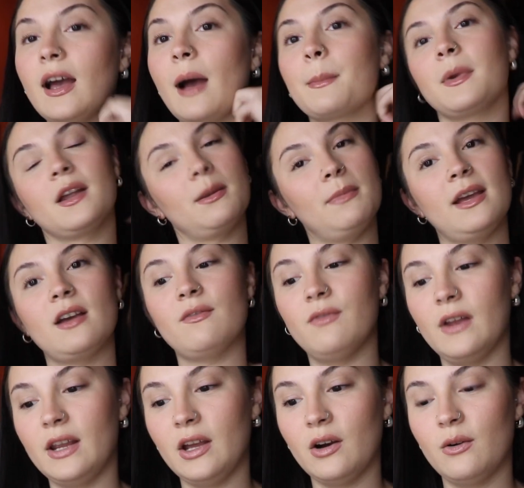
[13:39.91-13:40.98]
I'm gonna make a
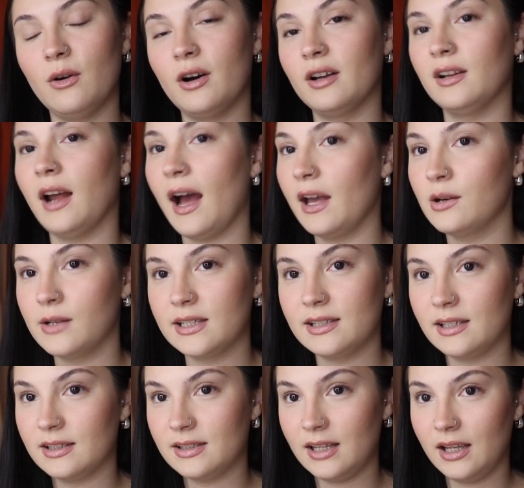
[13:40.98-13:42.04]
video on iOS
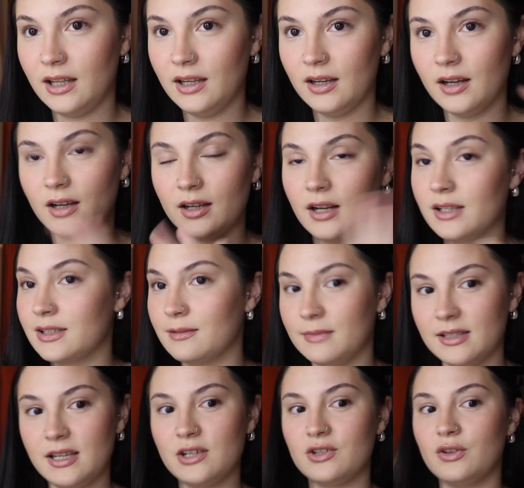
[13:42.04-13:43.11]
16
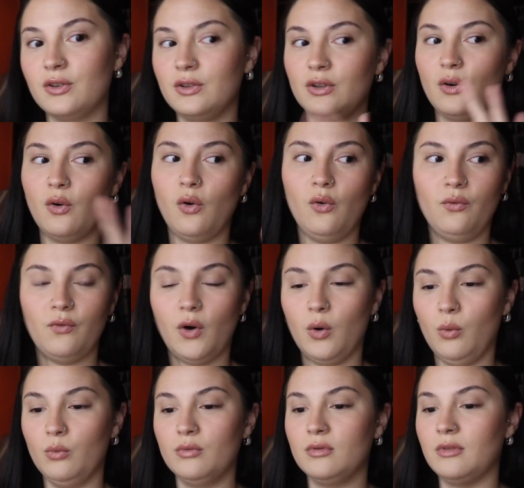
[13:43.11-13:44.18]
customization, the whole
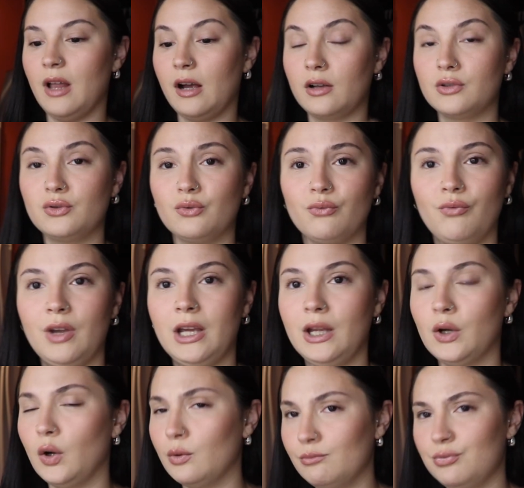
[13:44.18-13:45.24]
phone, lock screen,
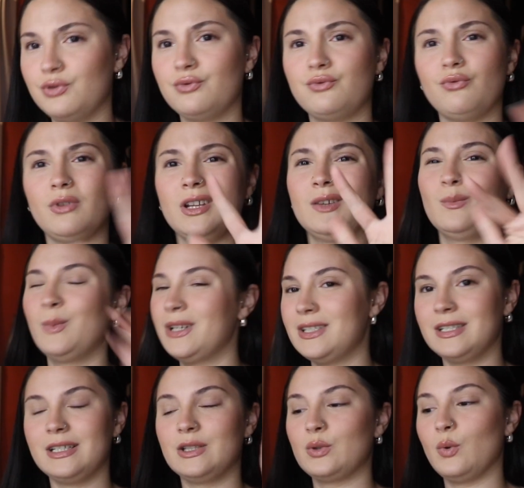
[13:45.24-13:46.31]
home screen,
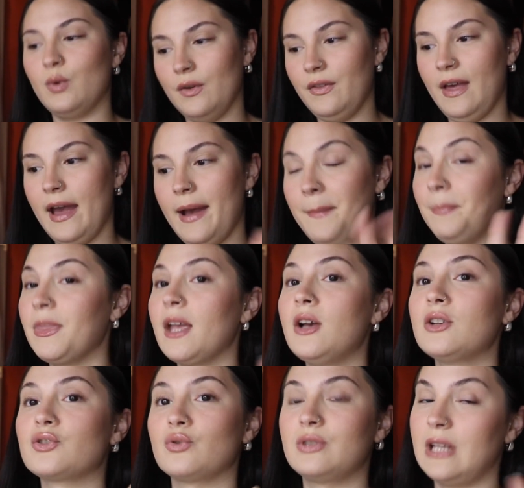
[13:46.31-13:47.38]
widgets, all that.
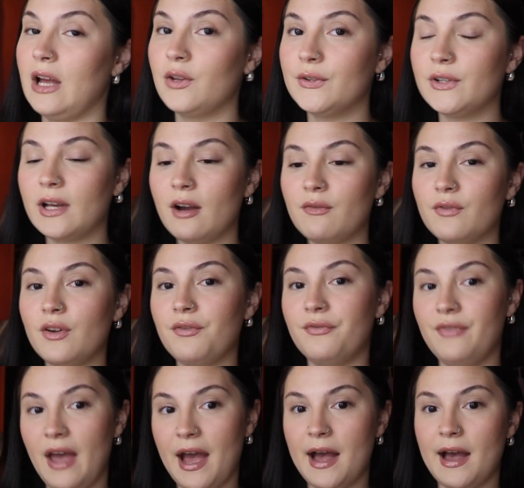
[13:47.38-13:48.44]
So stay on the lookout for
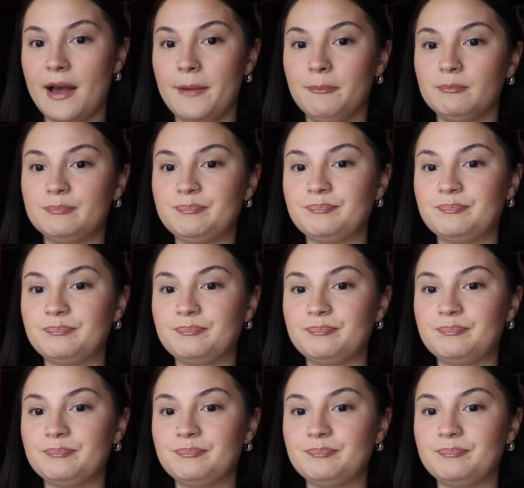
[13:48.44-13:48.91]
that.